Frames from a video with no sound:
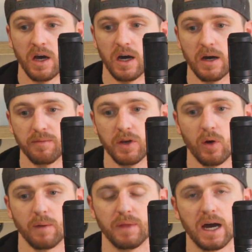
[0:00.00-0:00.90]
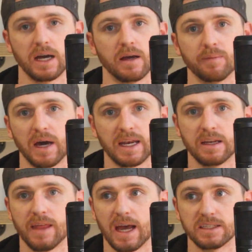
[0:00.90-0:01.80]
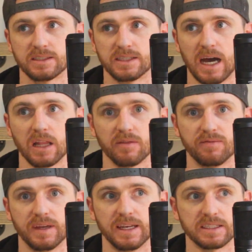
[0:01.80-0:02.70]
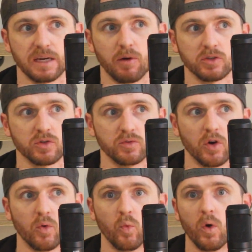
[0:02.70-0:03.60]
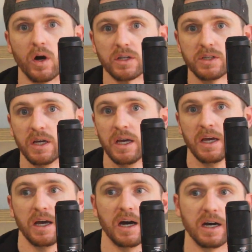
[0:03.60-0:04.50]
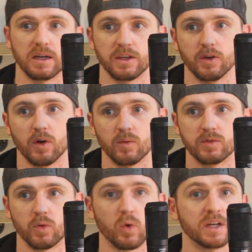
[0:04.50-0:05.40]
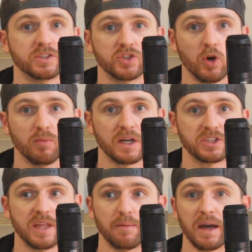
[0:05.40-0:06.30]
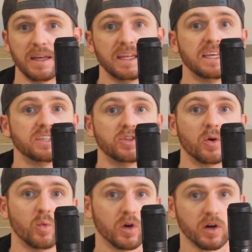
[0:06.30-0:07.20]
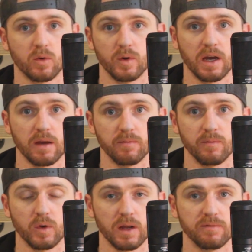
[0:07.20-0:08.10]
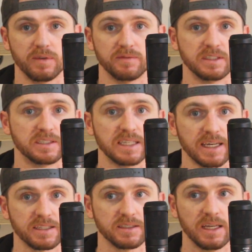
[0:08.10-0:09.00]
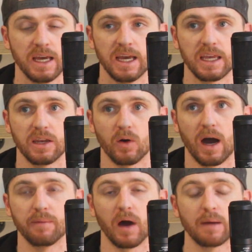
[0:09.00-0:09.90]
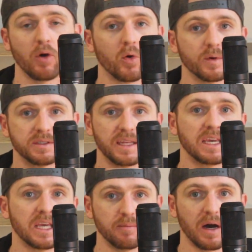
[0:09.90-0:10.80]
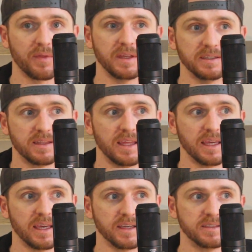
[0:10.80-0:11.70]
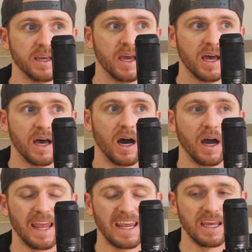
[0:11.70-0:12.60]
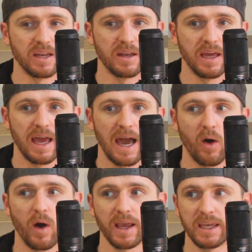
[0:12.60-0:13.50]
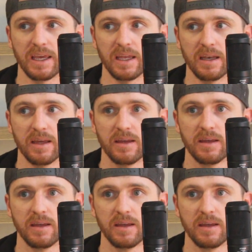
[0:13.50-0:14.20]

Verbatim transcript: um, you know i'm not i'm not into that style of fitness i also don't want uh, you know to run so much that my knees don't work when i'm when i'm 56 you know i'm i'm always thinking about these things uh, and how i can